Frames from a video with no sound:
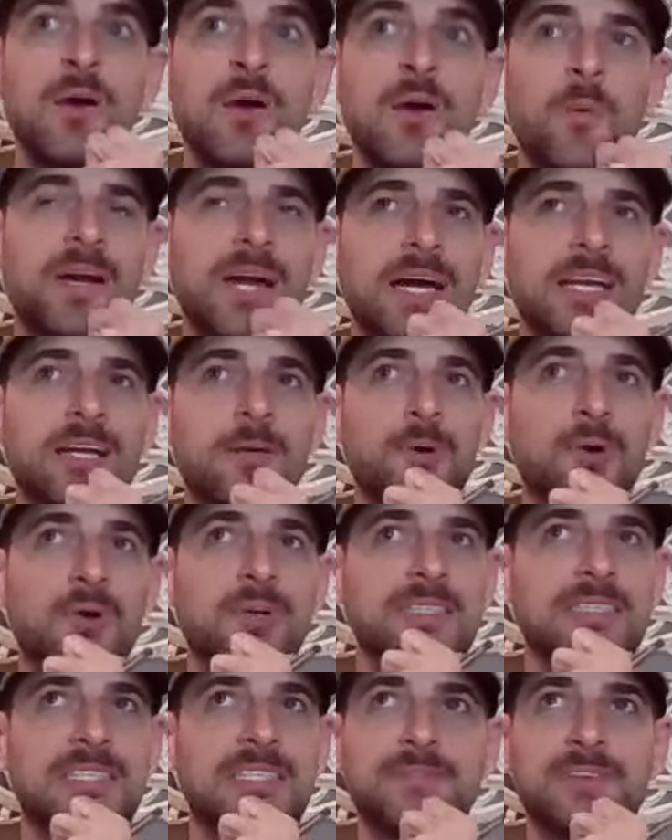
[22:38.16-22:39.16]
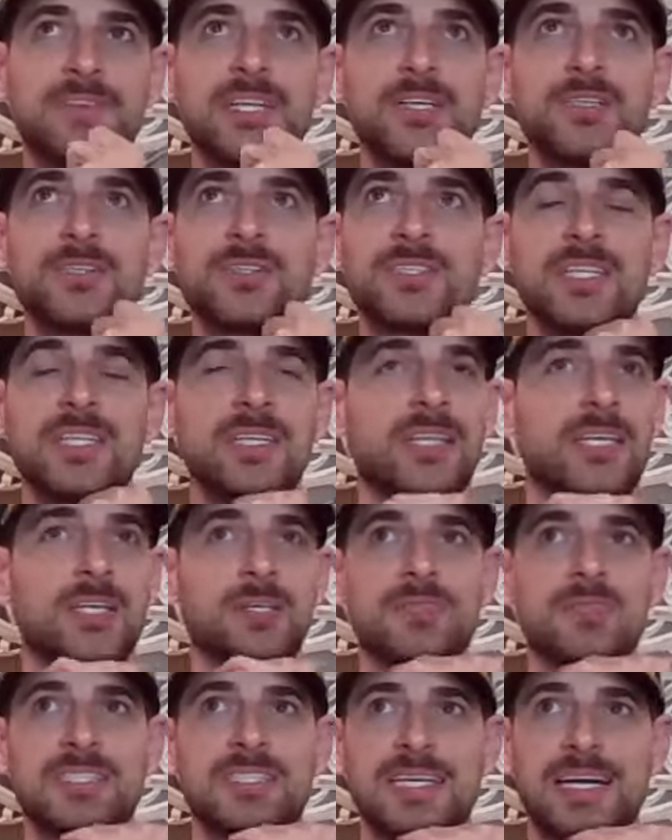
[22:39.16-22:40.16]
What kind of productivity do you see that
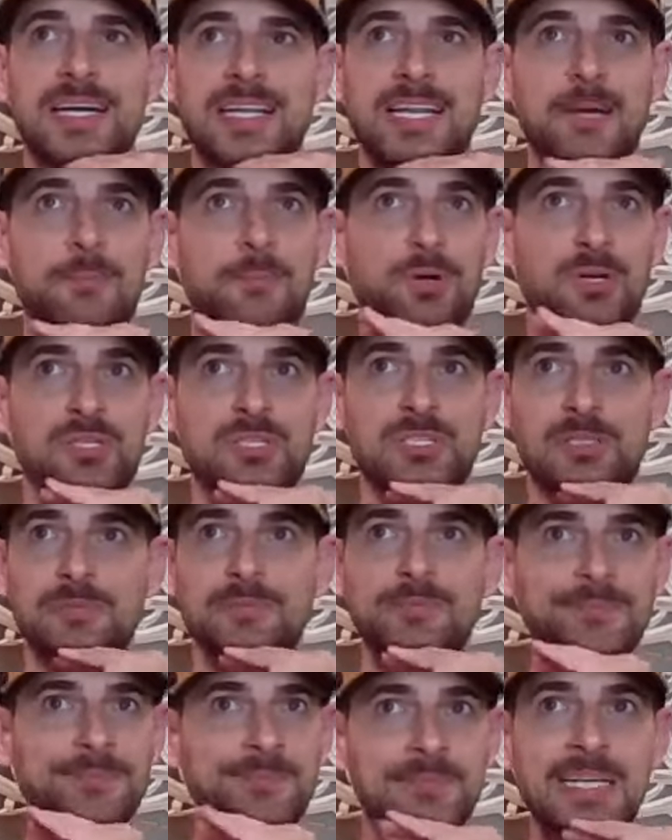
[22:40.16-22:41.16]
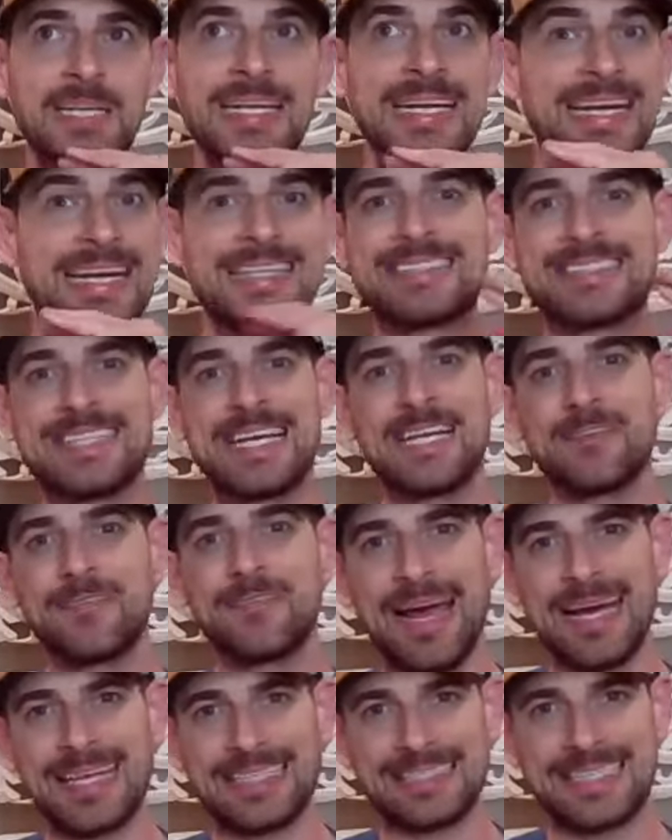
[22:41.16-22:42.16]
you would see out of that person? Instead of
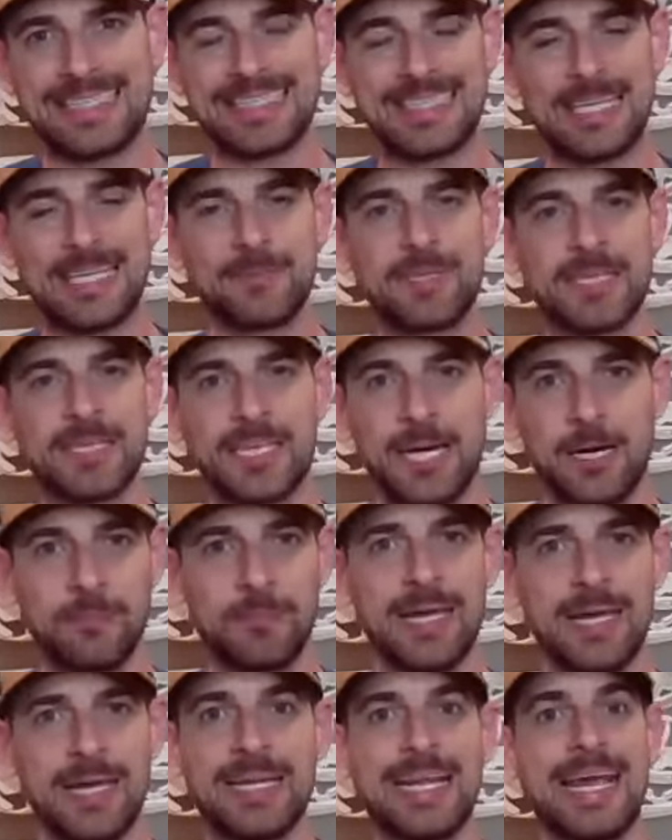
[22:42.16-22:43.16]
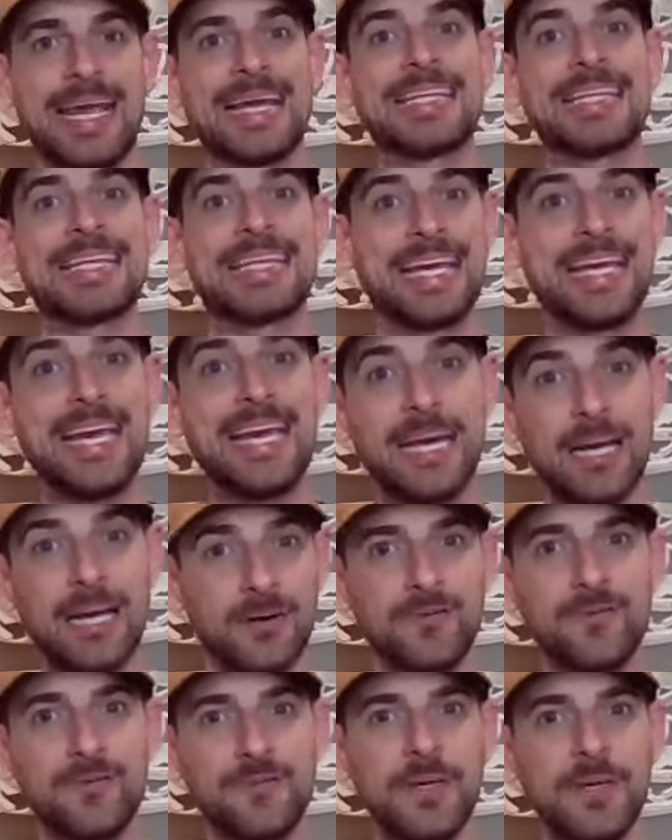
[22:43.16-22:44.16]
asking them to come in and
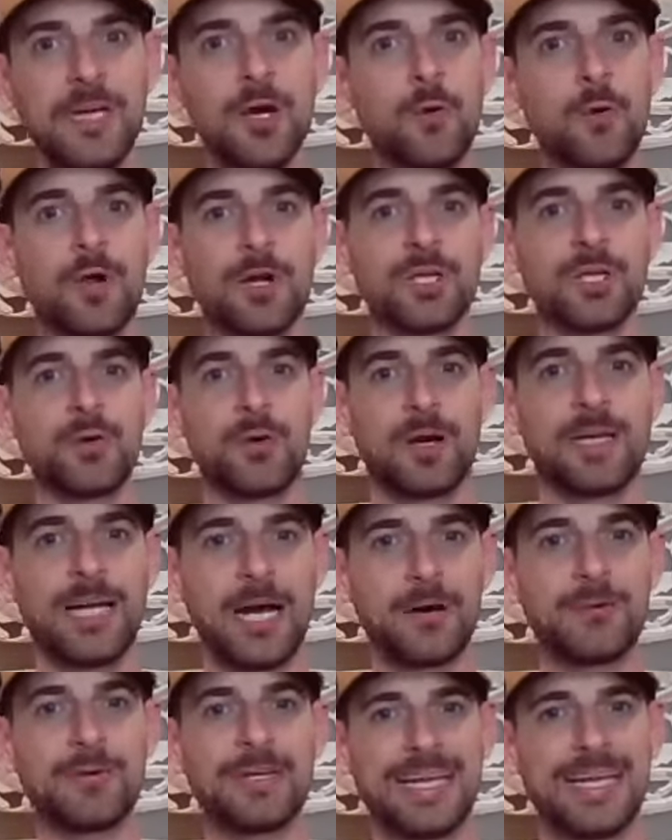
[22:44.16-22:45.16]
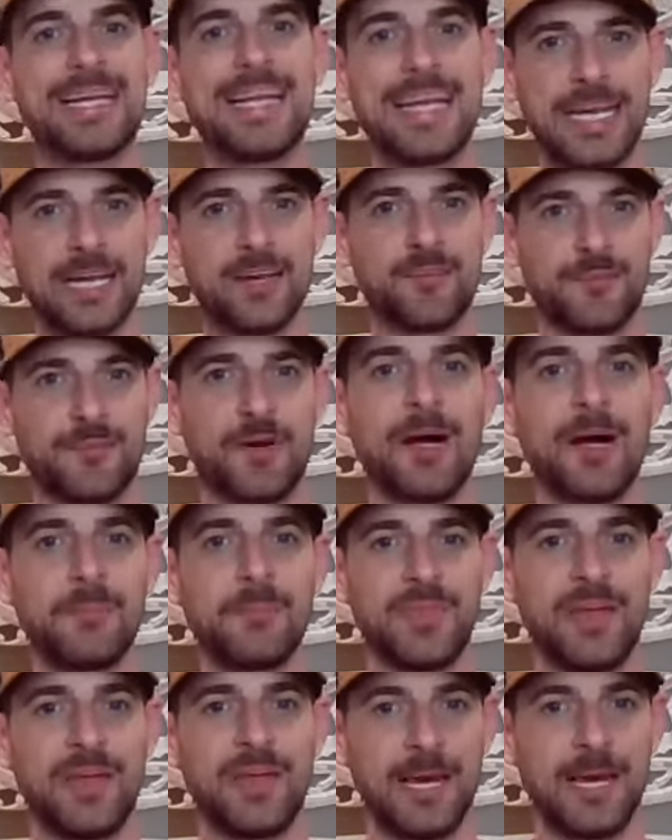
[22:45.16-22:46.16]
give, where you are now getting
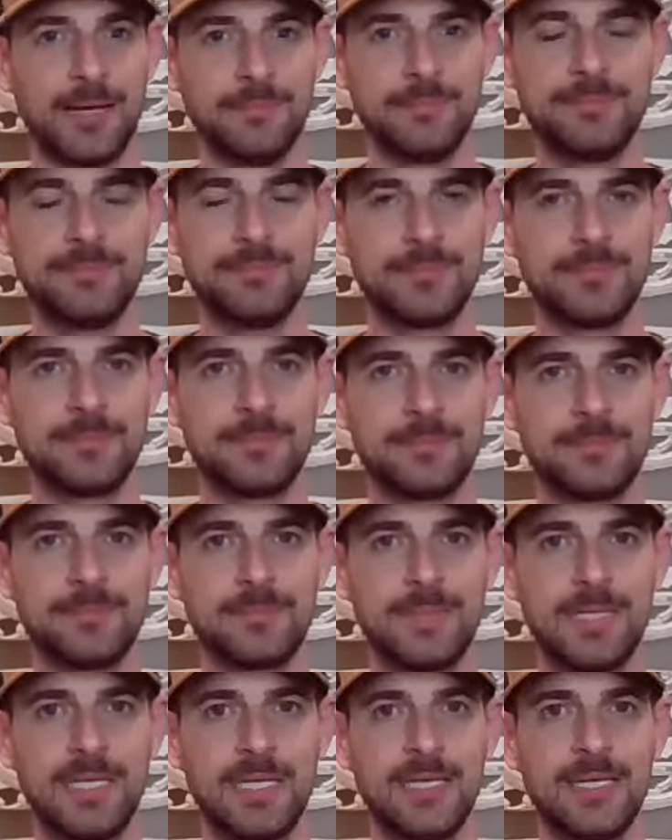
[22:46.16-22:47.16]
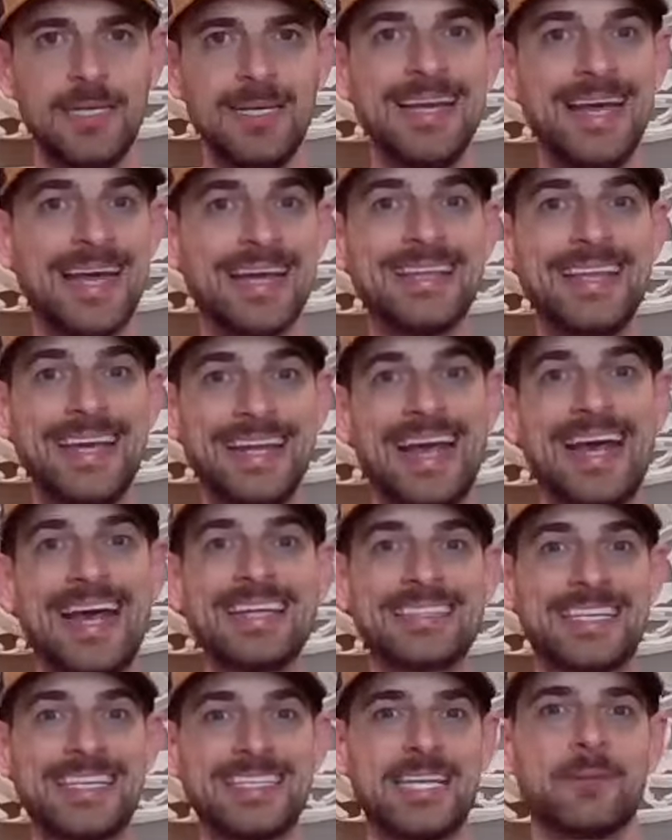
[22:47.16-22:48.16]
from them, and then
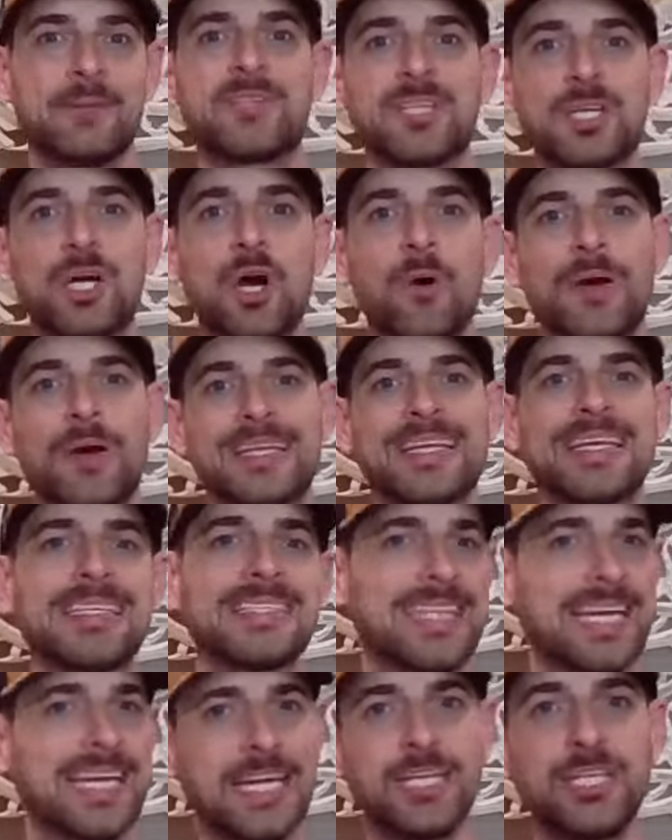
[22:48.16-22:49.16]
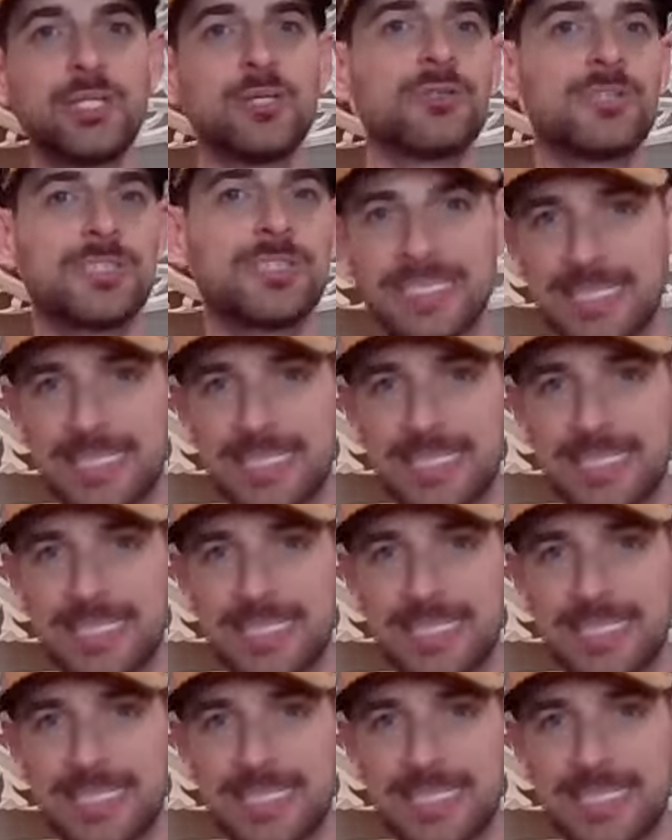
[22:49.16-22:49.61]
asking them to go and continue to